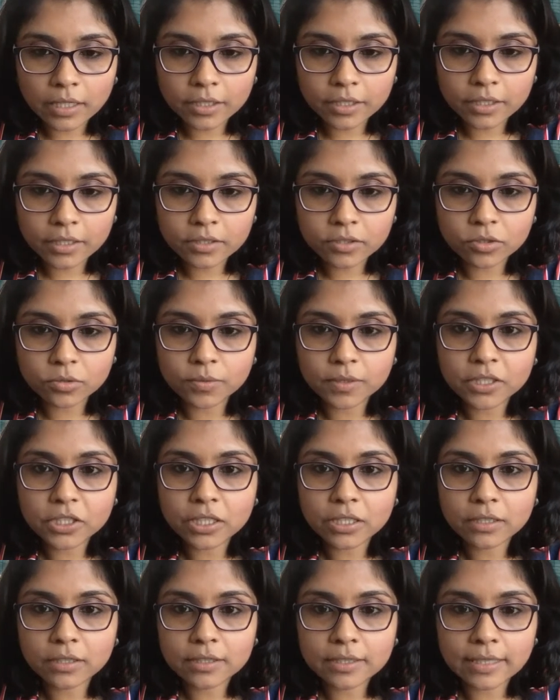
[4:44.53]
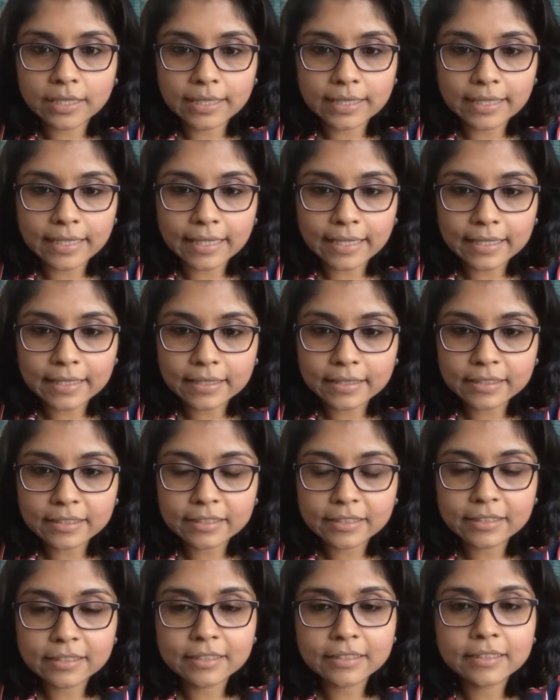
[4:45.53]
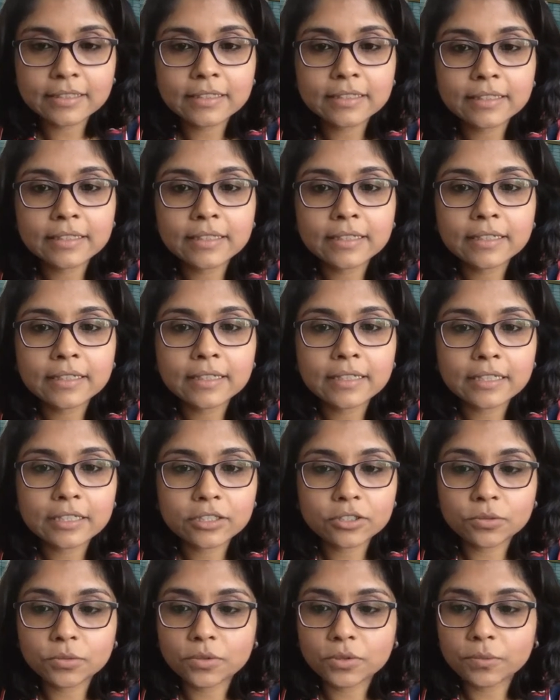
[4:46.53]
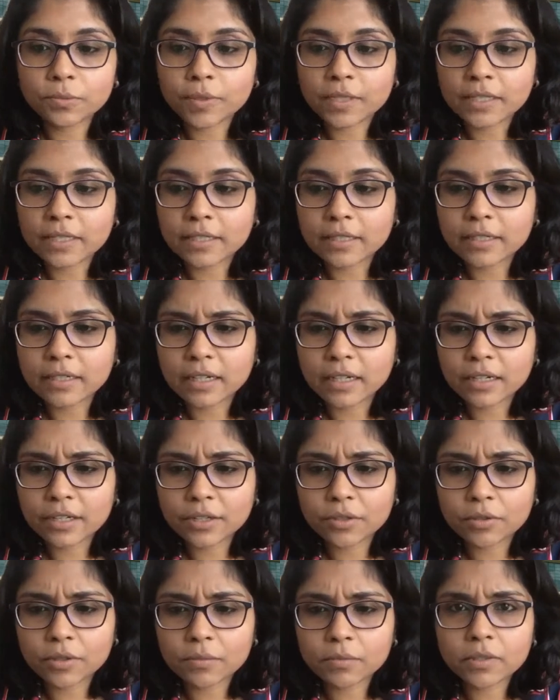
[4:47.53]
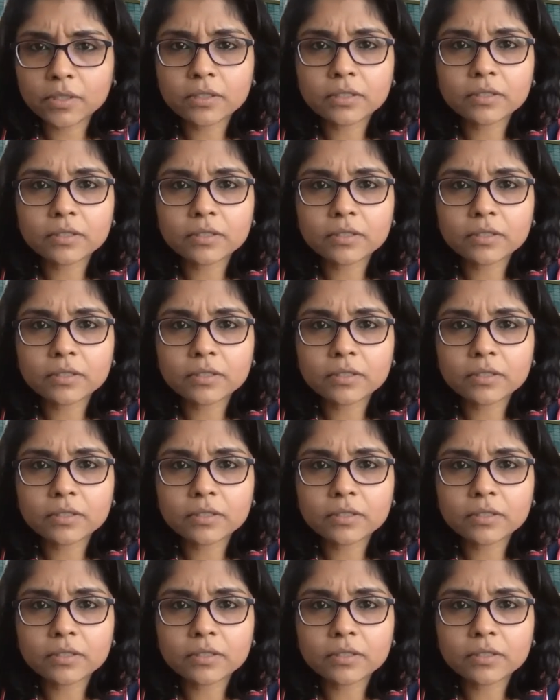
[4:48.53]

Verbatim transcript: is to be said again, is to be repeated. Are you able